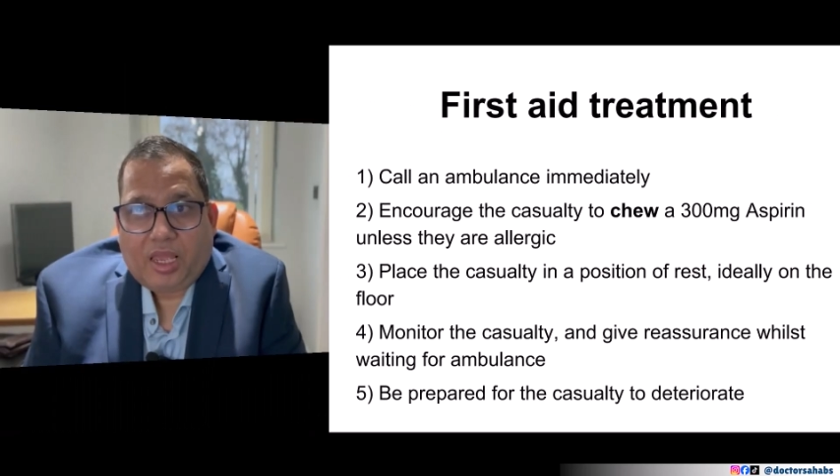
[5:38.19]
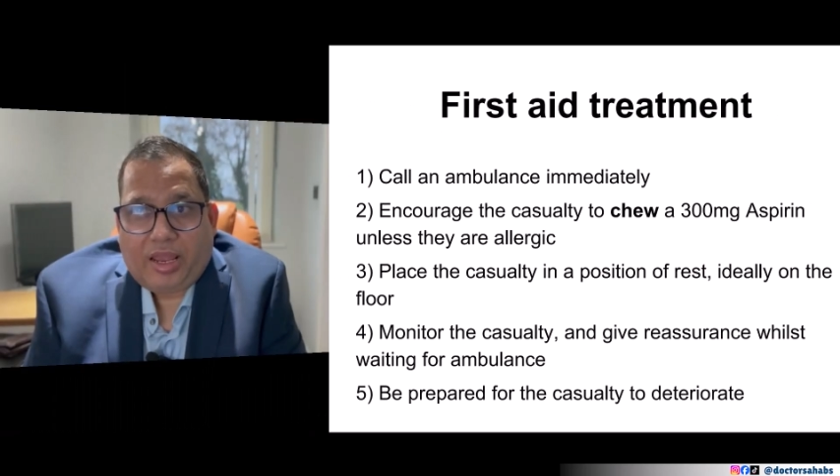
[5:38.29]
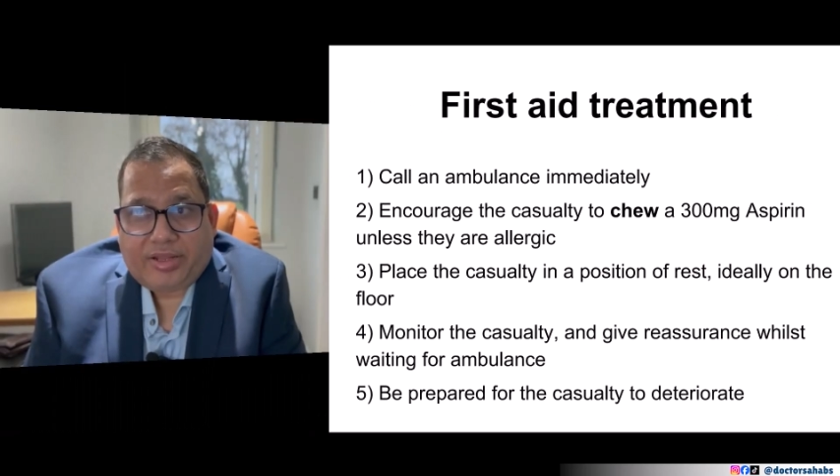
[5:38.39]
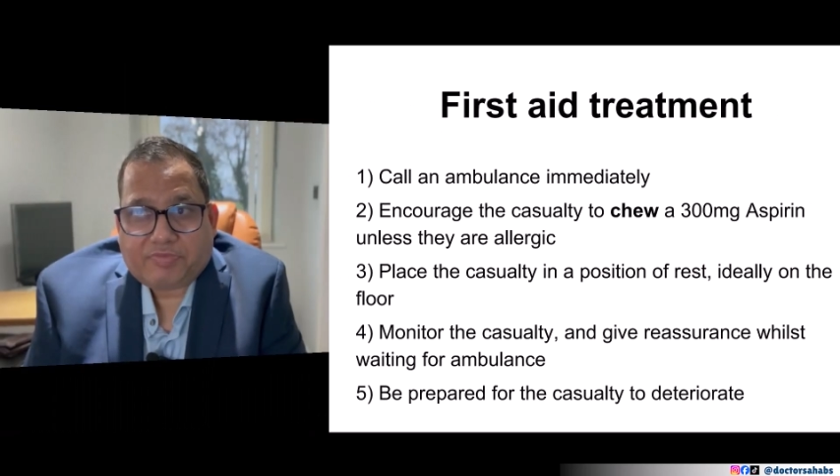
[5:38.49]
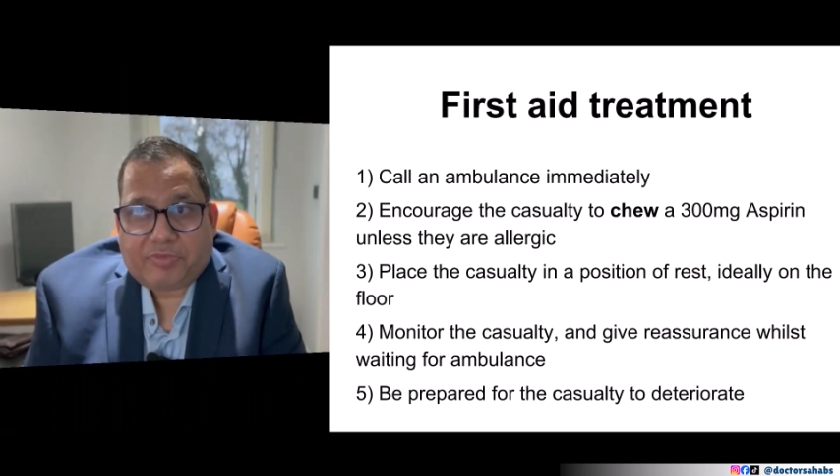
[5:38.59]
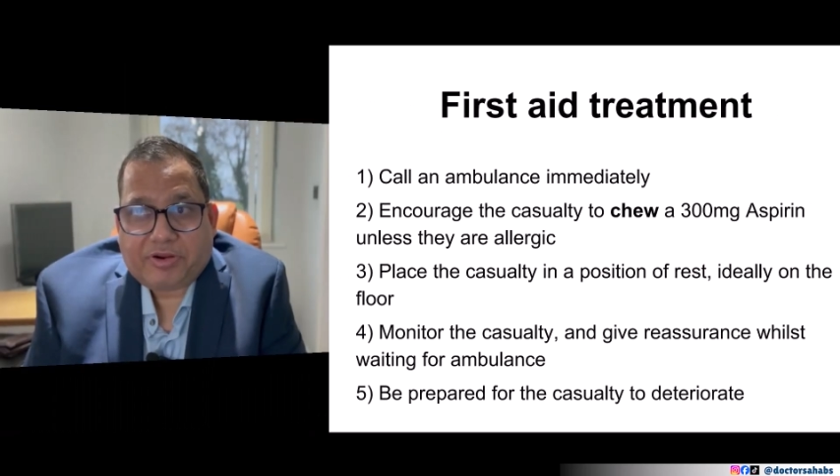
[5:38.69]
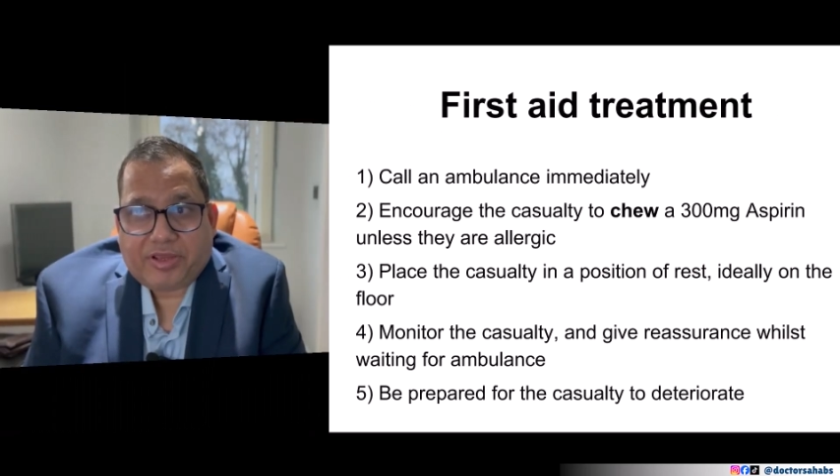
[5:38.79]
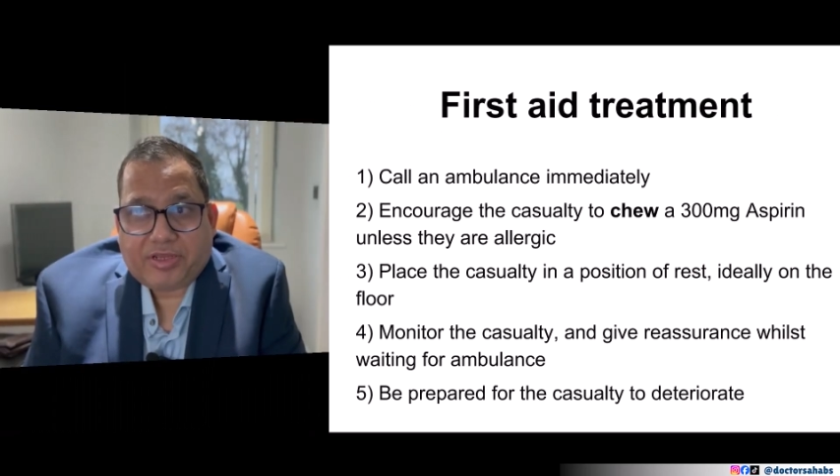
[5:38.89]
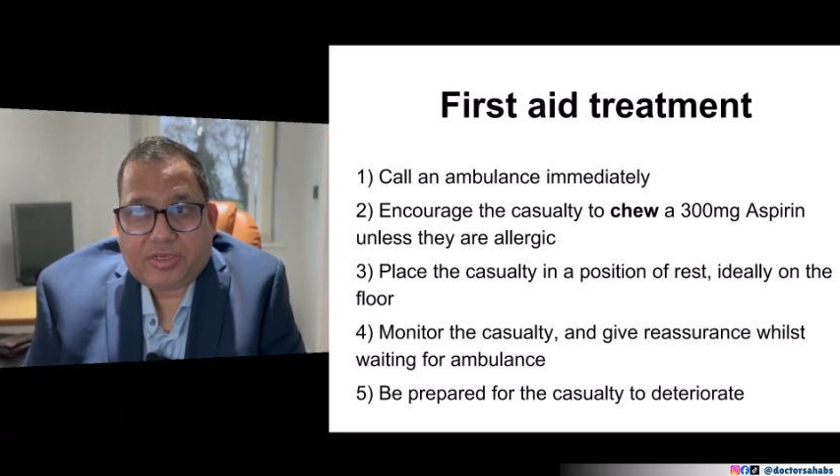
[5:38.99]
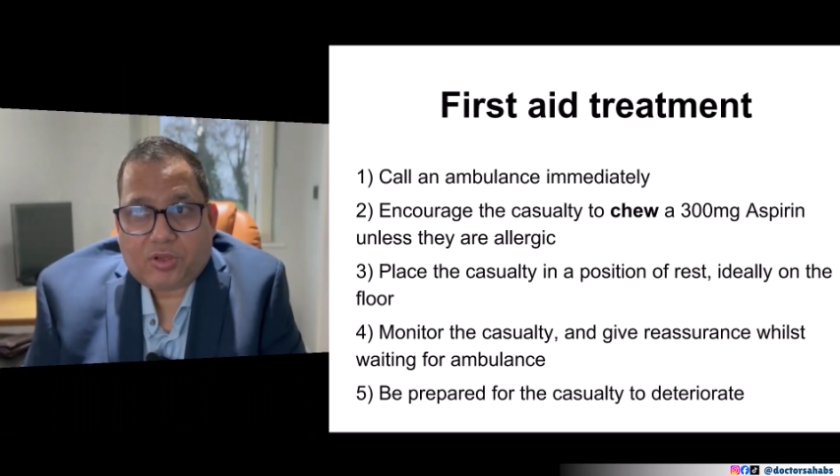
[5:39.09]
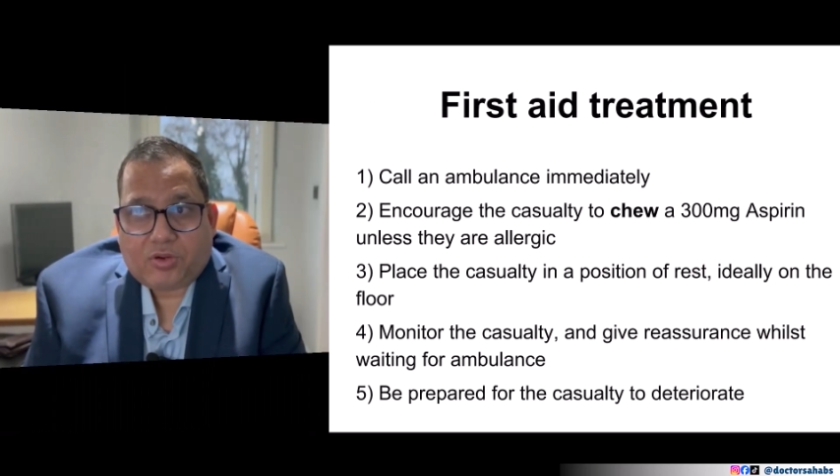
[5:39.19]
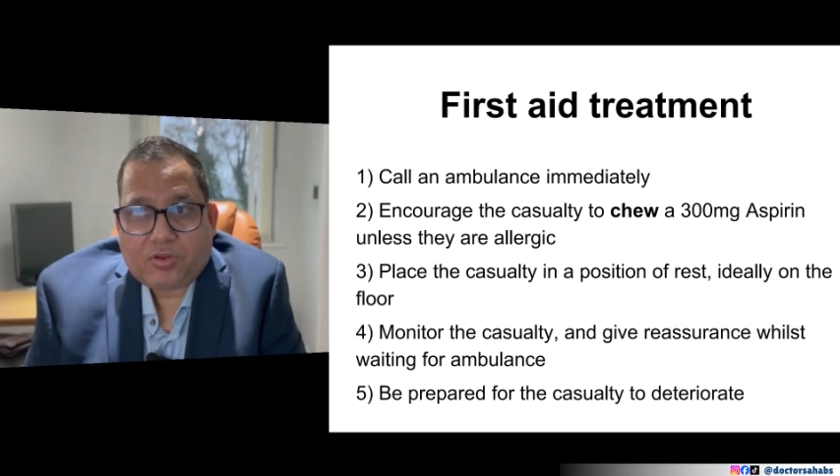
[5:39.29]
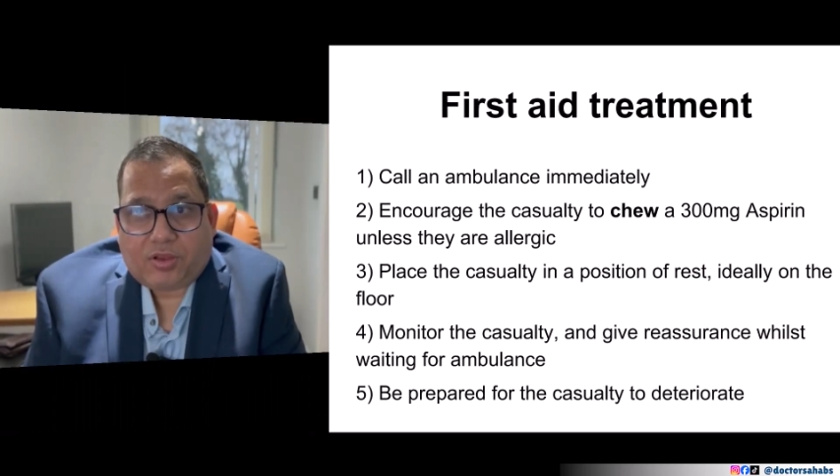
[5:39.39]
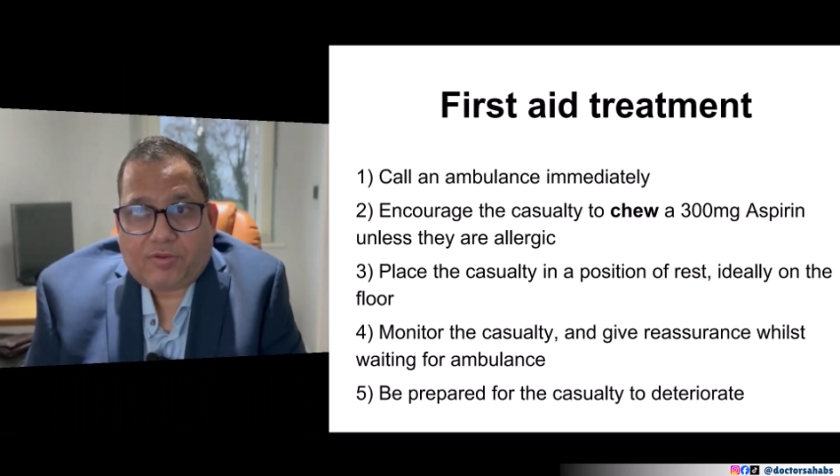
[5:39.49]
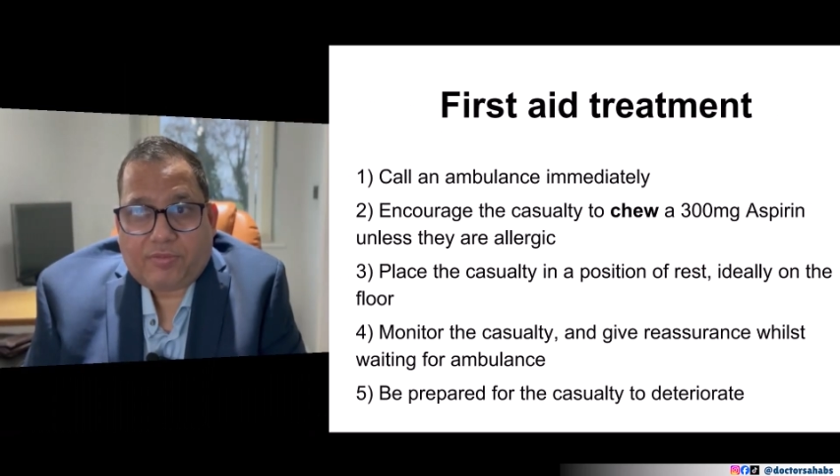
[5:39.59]
Aspirin,
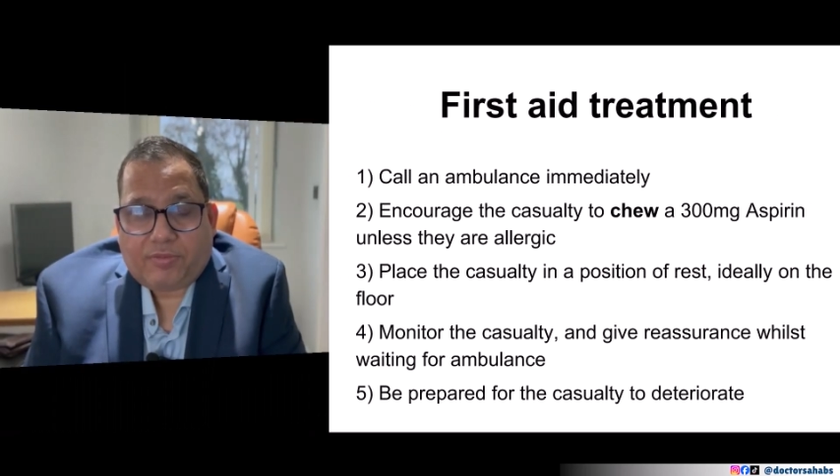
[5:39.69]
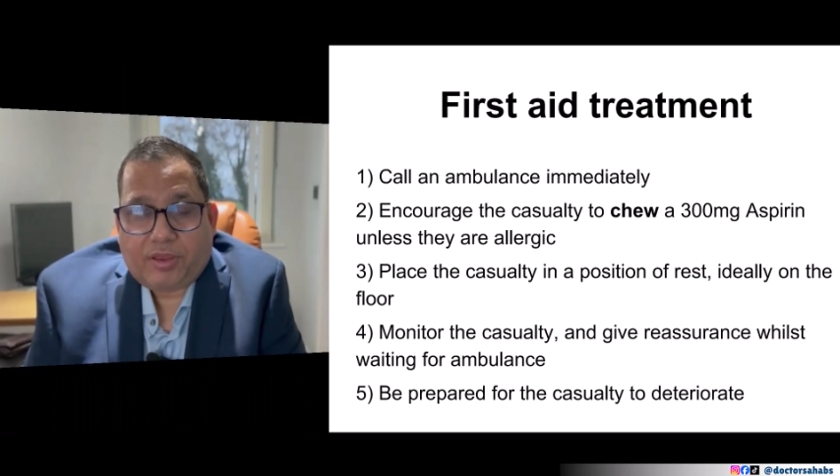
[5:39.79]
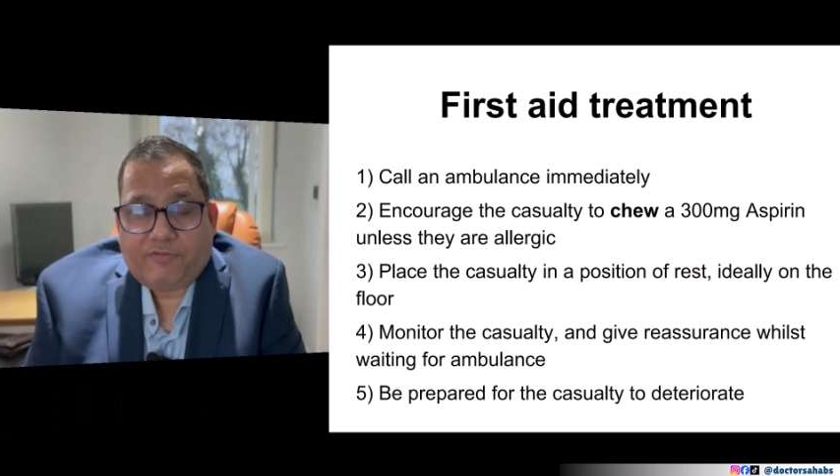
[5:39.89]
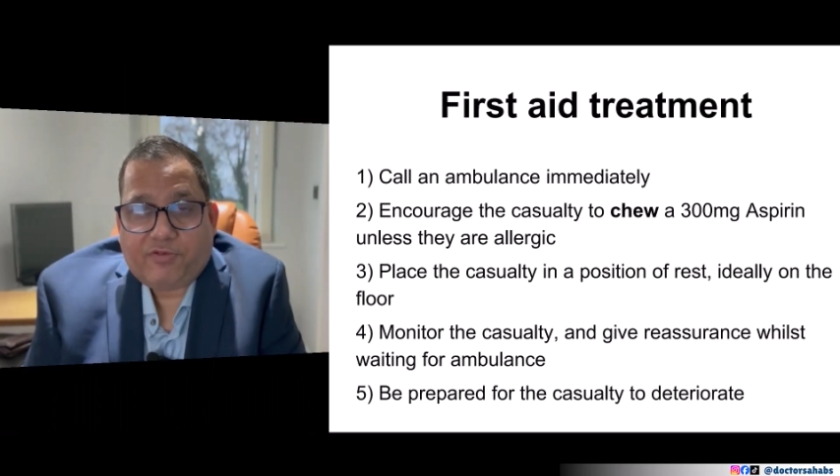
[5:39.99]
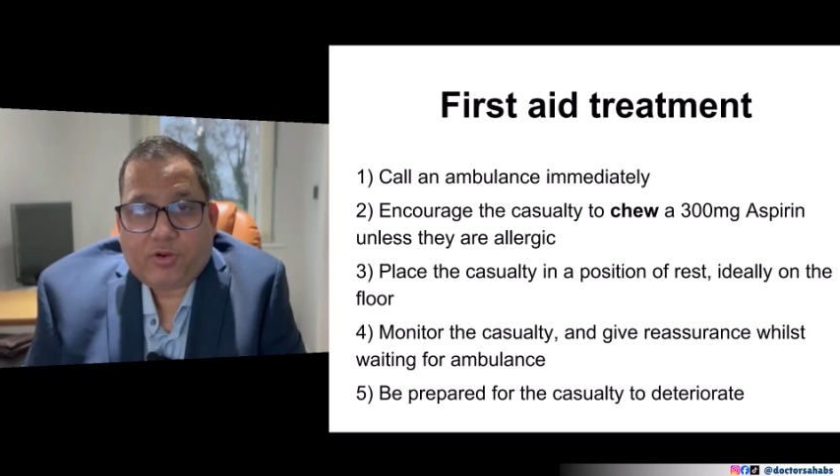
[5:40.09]
if